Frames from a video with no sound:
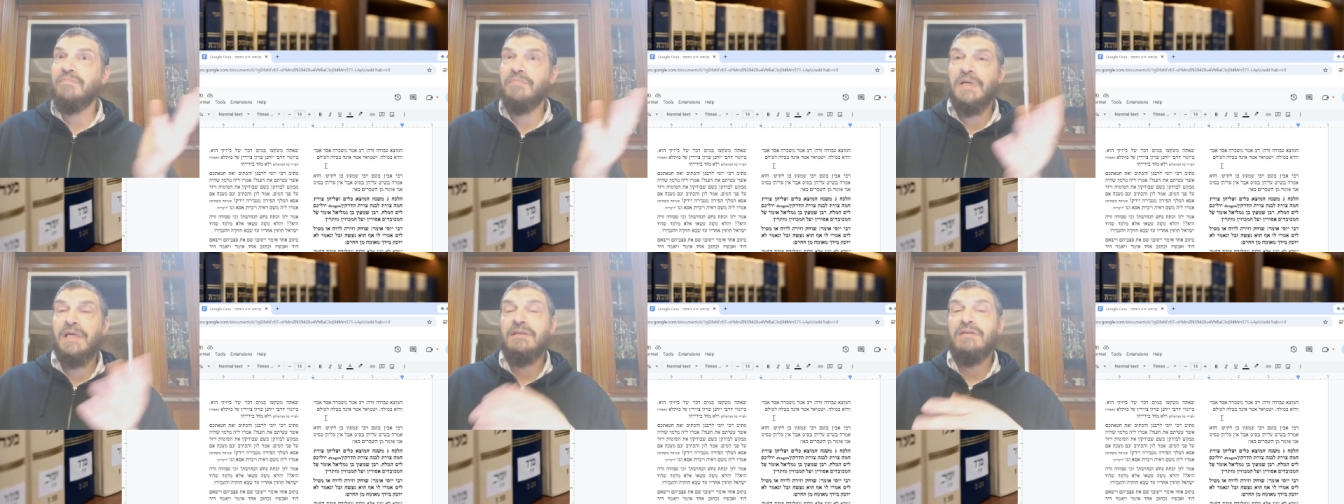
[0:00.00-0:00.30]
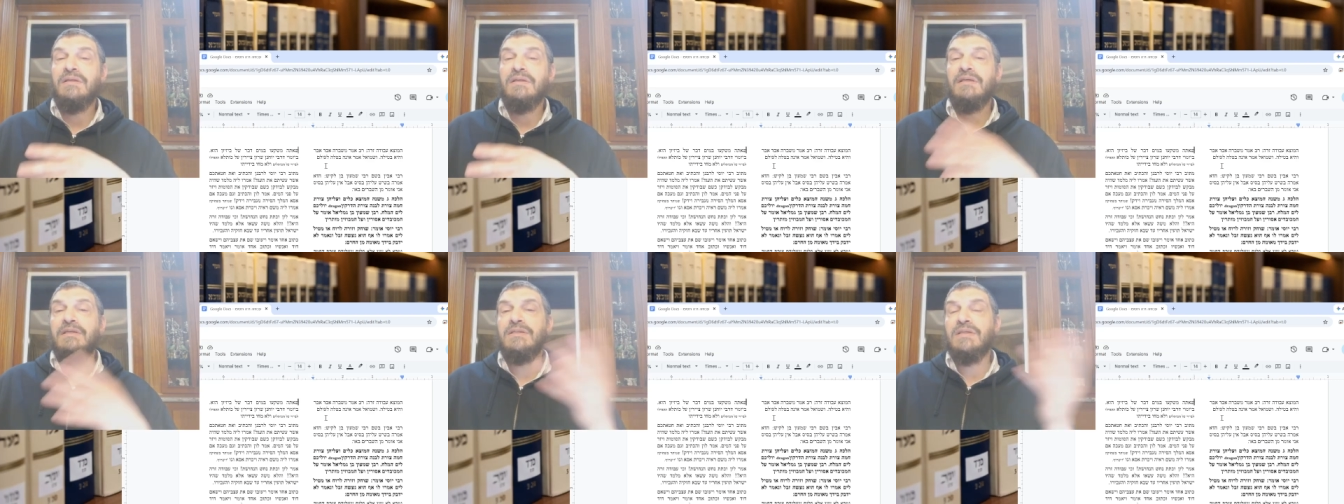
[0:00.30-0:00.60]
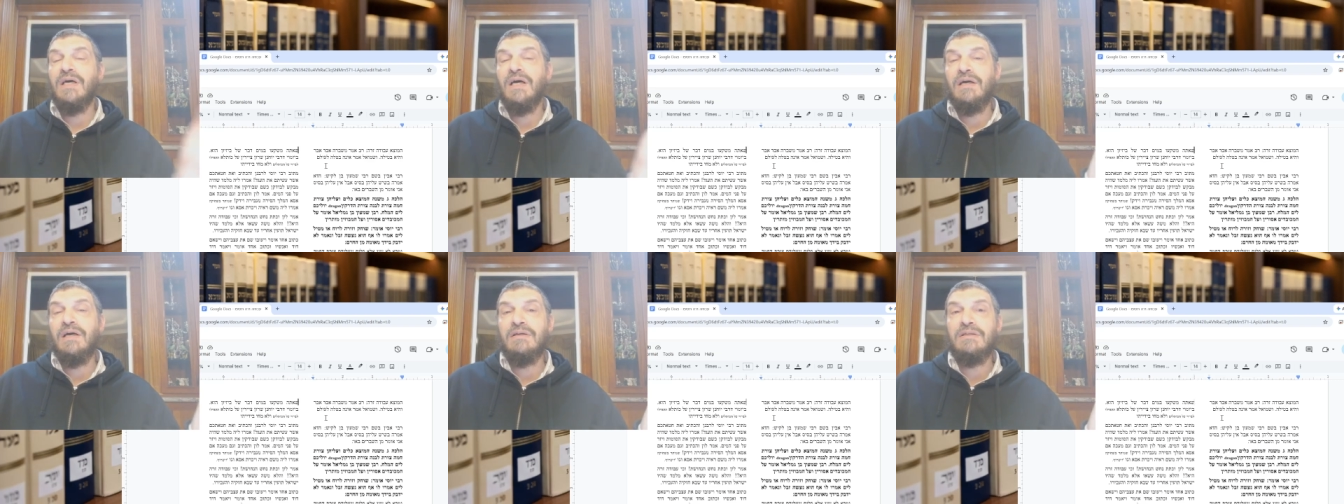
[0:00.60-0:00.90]
paintings and
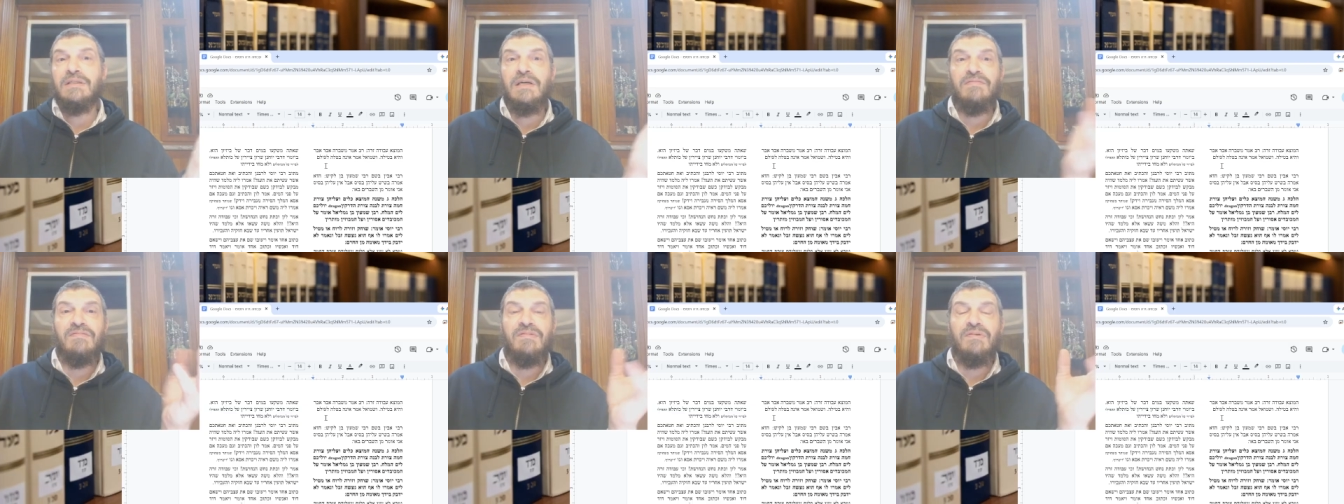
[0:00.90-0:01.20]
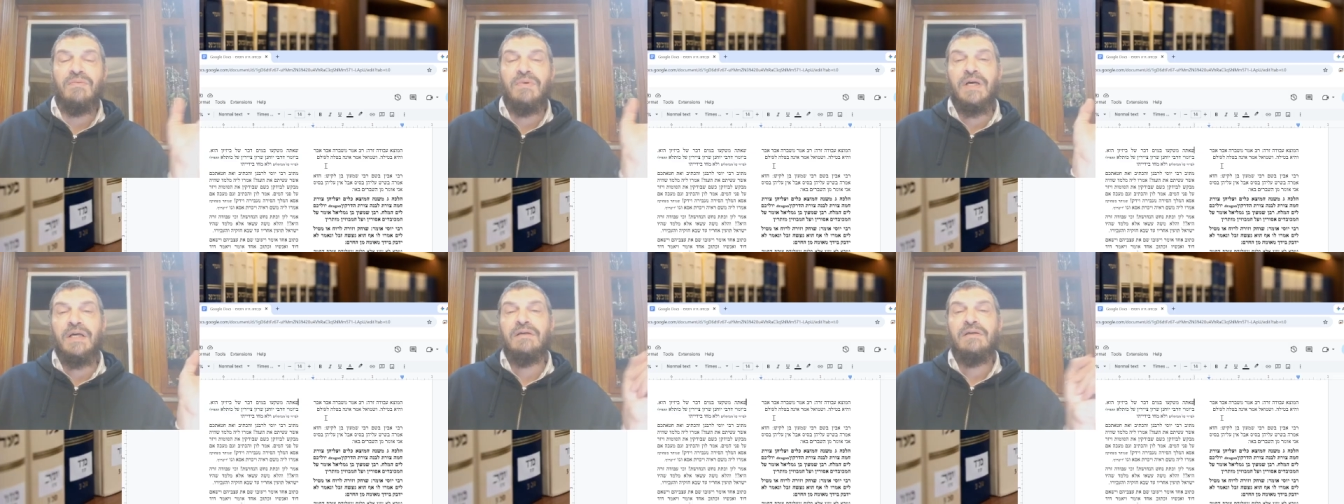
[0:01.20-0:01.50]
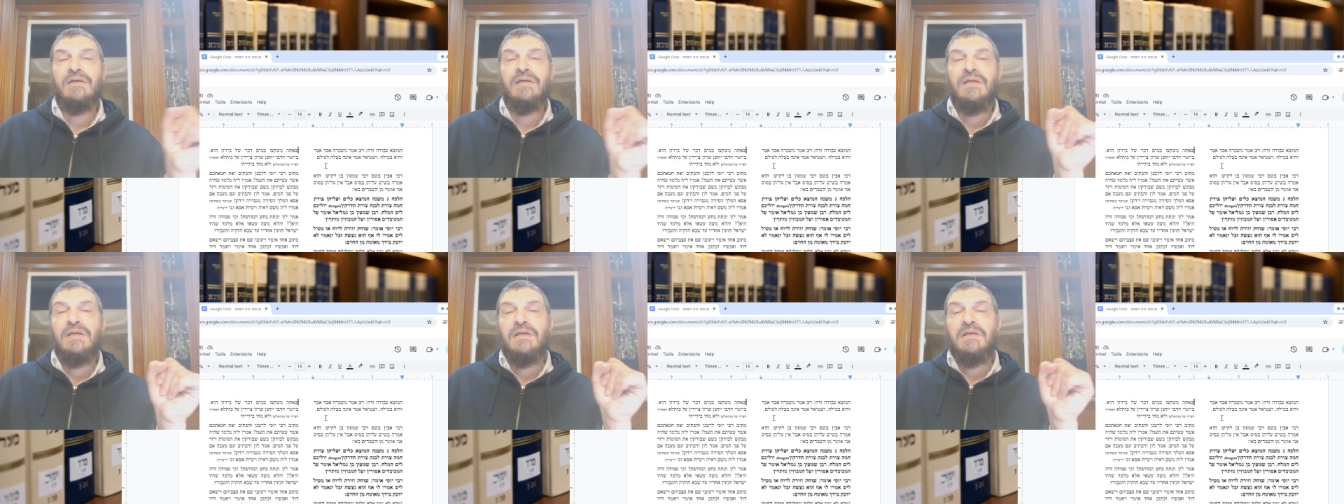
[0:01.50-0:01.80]
arts everywhere.
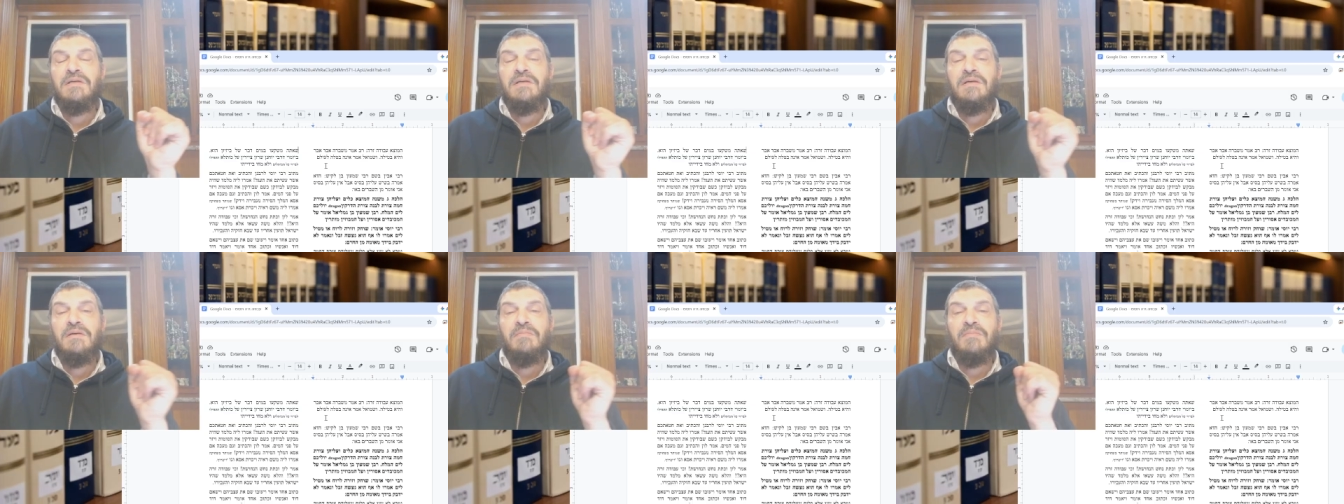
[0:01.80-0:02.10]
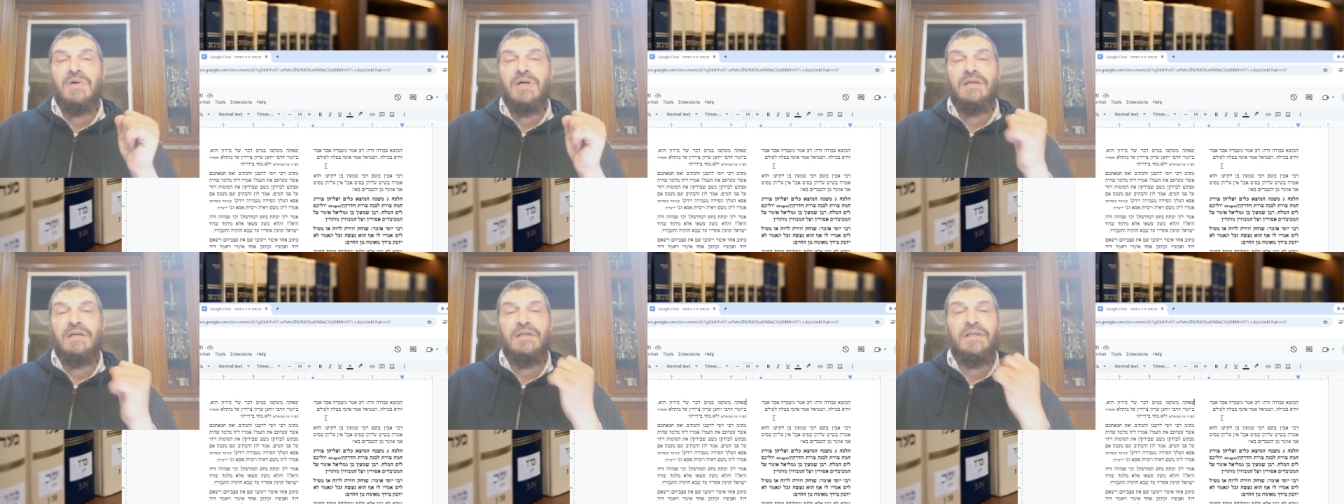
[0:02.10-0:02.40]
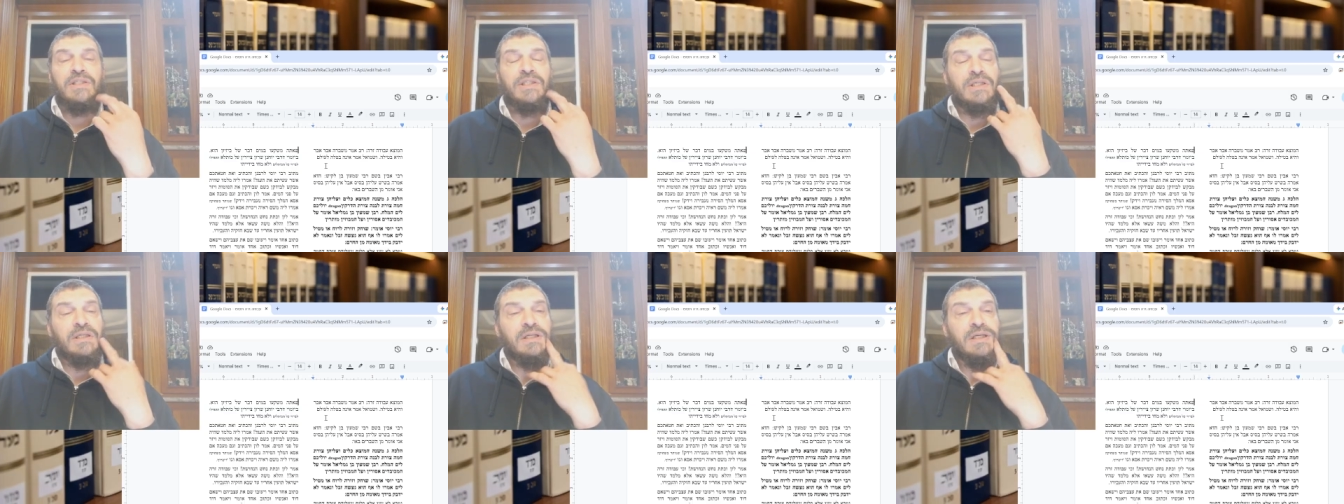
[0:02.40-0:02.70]
But
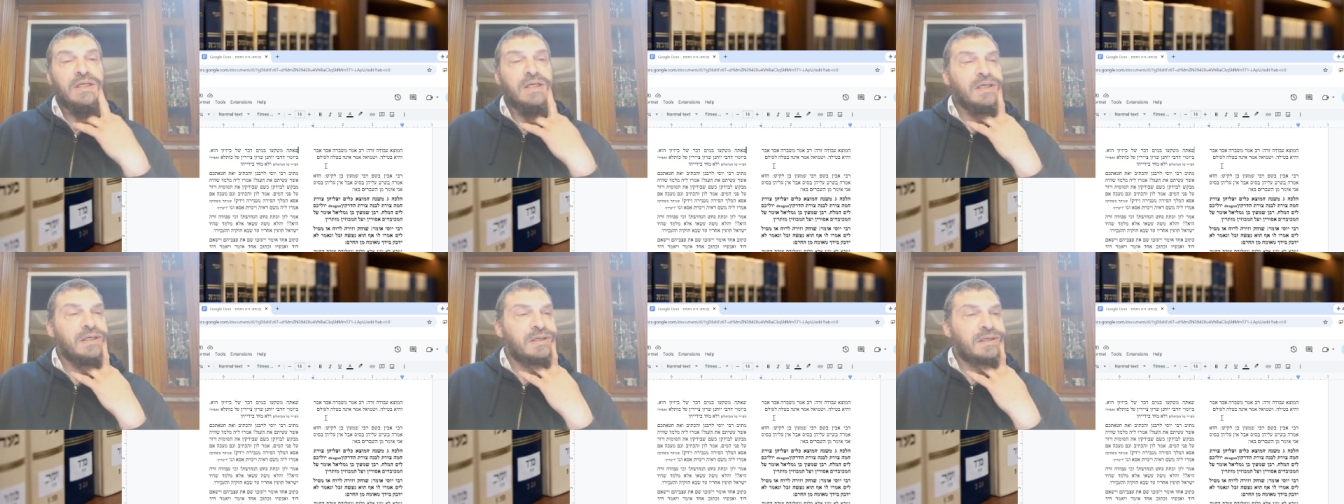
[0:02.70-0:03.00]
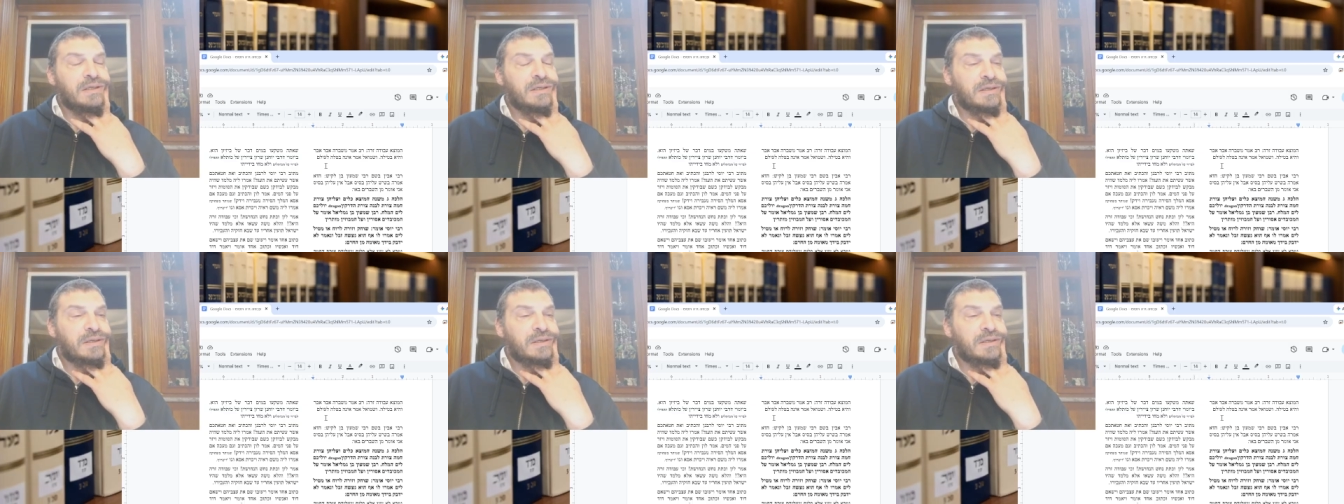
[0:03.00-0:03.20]
initially,